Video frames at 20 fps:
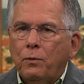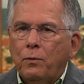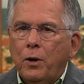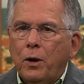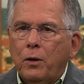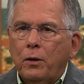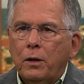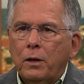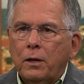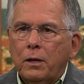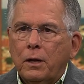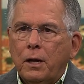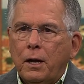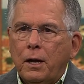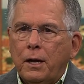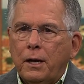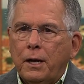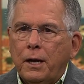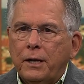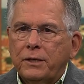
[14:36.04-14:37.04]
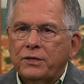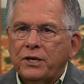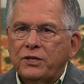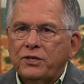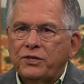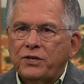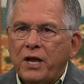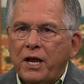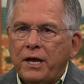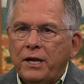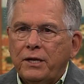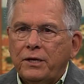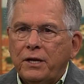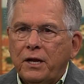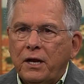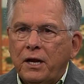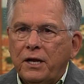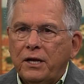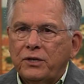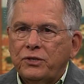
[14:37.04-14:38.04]
Well, uh, as I said,
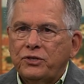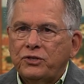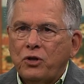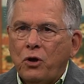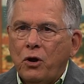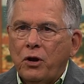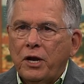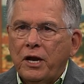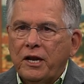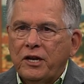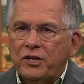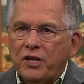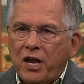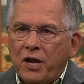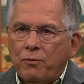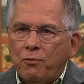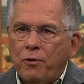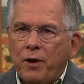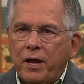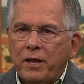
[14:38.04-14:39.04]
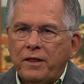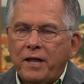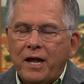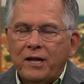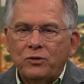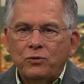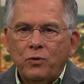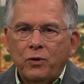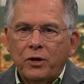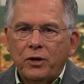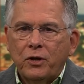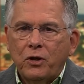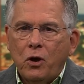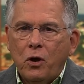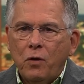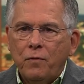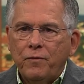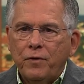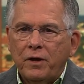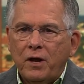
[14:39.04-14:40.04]
I started as I read that during
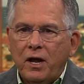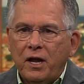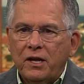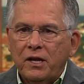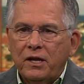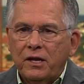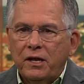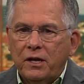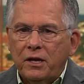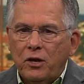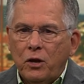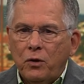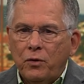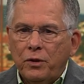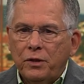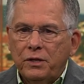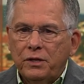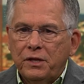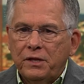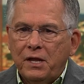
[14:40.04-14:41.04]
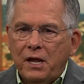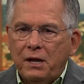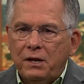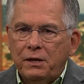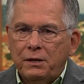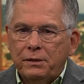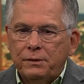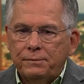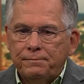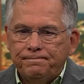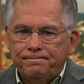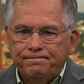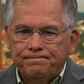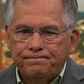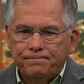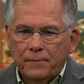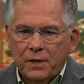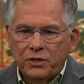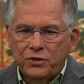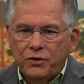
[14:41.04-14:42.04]
COVID. I, you know, that,
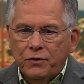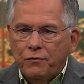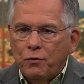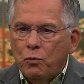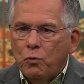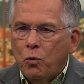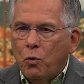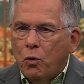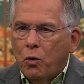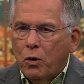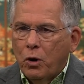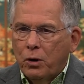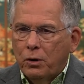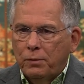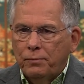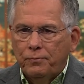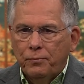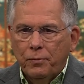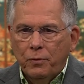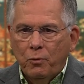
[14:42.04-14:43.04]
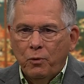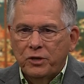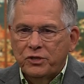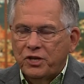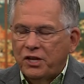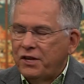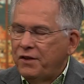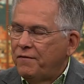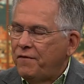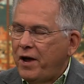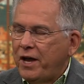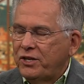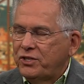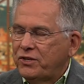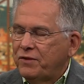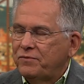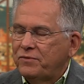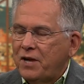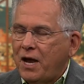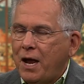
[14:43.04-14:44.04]
the Civil War was a
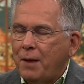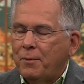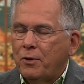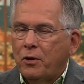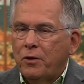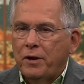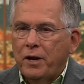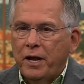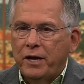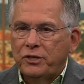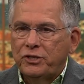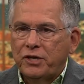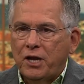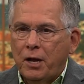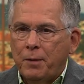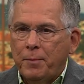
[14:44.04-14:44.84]
divisive time in our nation.